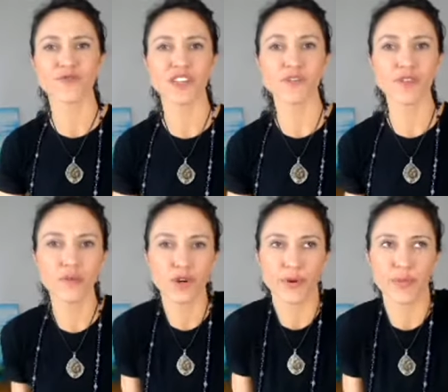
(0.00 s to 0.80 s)
When you feel
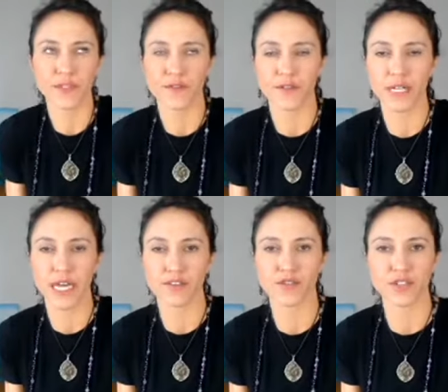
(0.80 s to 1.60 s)
more purposeful in
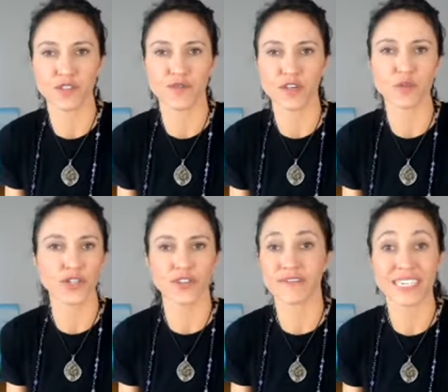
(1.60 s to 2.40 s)
life, you just feel more
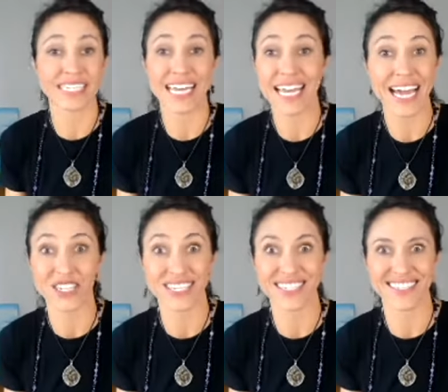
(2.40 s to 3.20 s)
driven to take
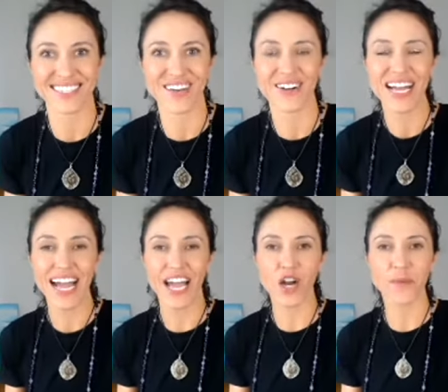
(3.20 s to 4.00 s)
action. So
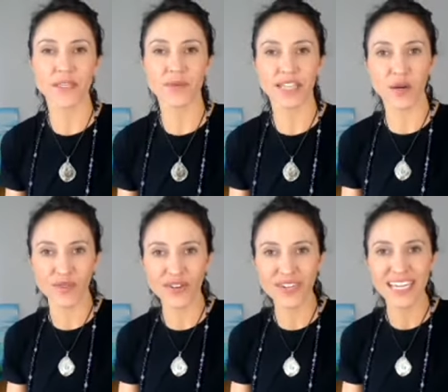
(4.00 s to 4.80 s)
I hope this was
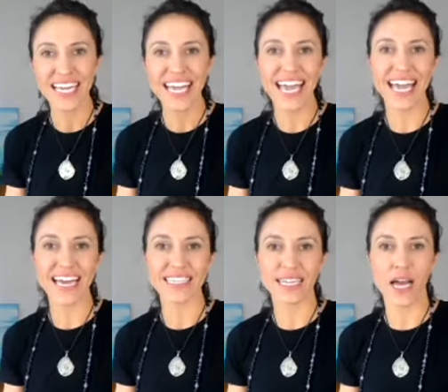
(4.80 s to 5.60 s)
helpful.
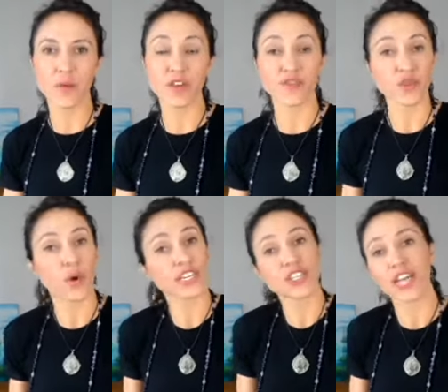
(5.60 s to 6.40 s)
And um, if you
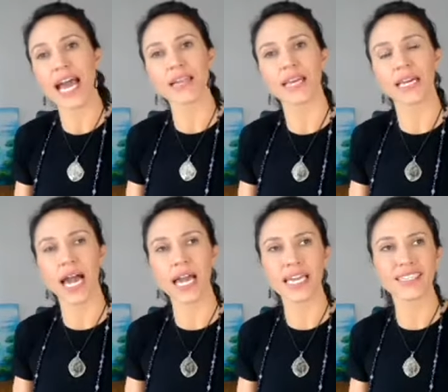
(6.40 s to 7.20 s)
want to chat, like
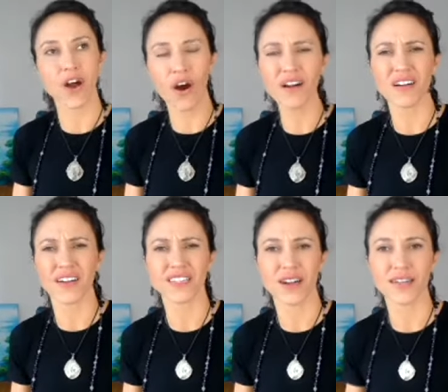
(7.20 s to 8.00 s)
I, it's hard.
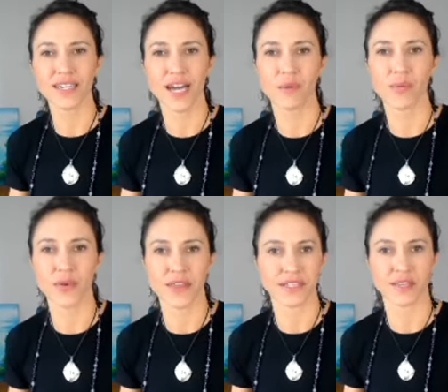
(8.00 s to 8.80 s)
It's hard to come up
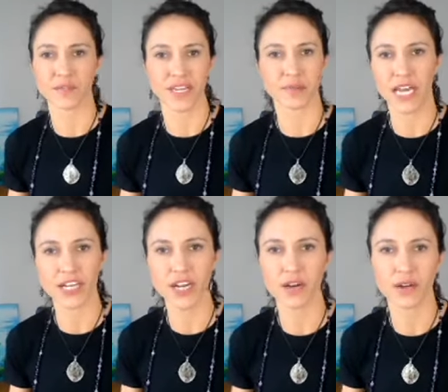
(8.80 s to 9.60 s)
with this sometimes. I
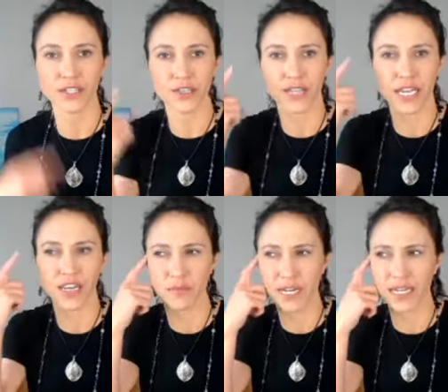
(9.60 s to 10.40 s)
know because you're like in
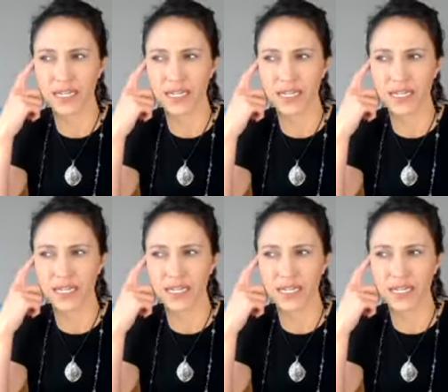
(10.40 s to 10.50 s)
your mind.